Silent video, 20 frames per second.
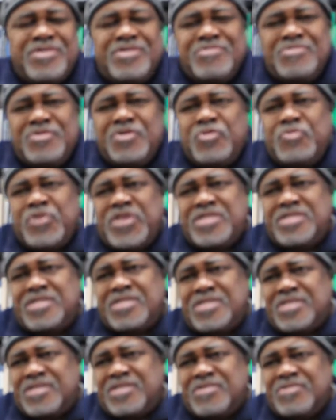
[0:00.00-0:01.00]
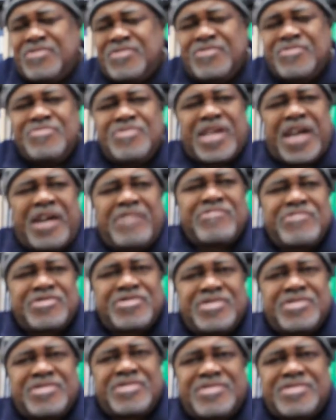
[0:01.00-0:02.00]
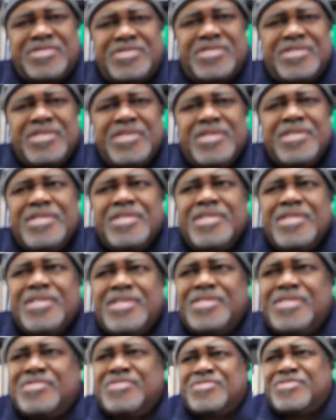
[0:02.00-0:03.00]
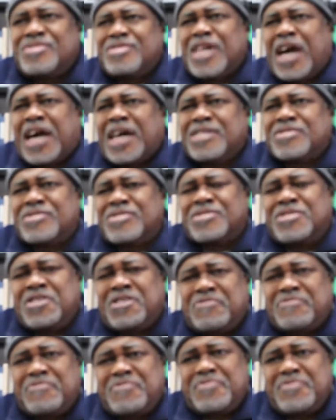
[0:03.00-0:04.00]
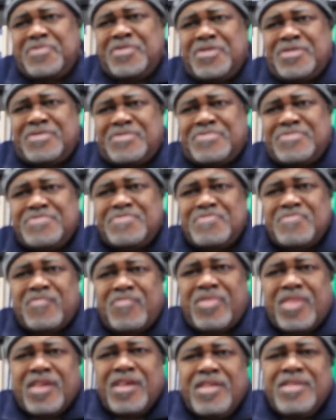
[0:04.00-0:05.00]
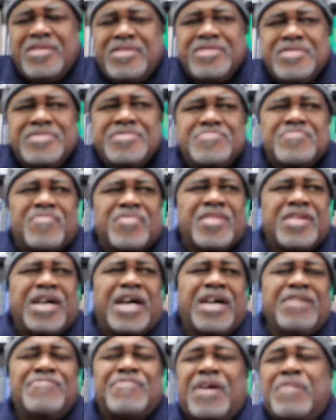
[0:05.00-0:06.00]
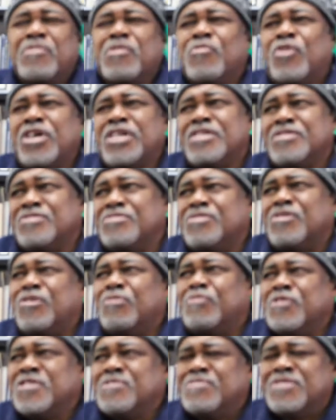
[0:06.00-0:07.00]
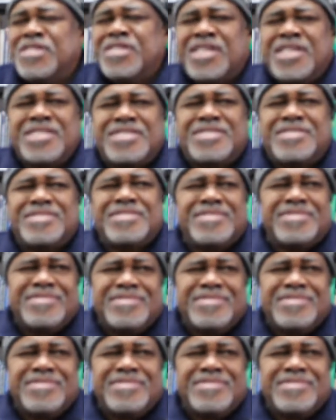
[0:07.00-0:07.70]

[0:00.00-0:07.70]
to do new pieces and new canvases and styles and stuff. You know, I, would be wanting to do the old piece, but then us,